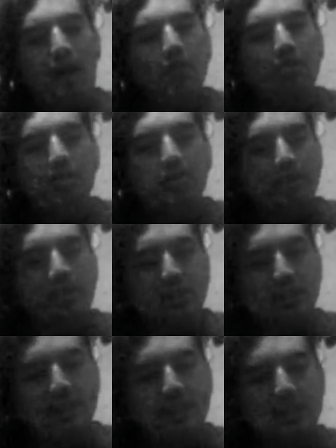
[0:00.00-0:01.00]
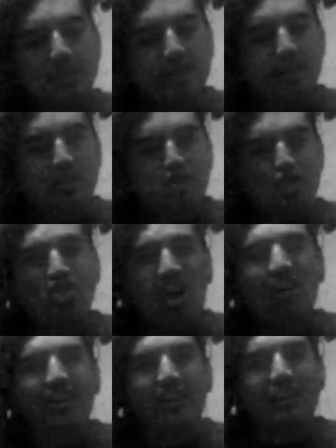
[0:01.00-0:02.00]
I was hoping to see something
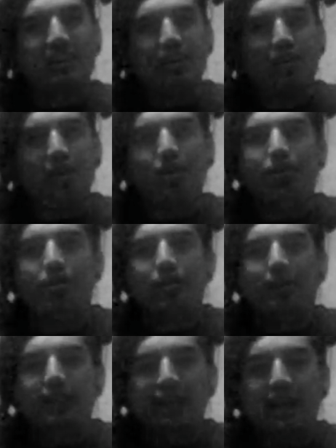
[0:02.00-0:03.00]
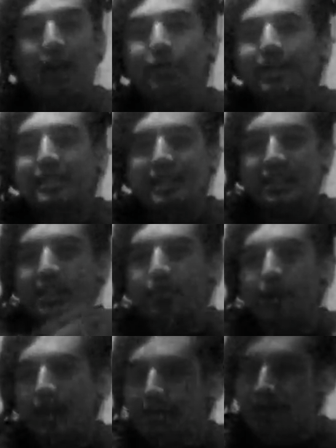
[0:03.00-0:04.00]
shocking, you know? Like, I'm not
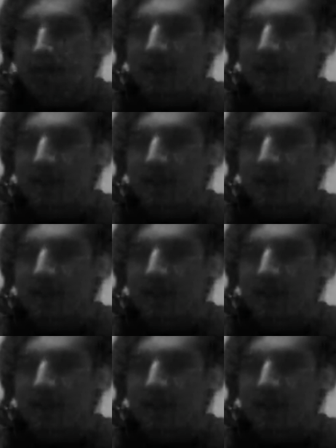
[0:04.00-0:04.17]
saying baby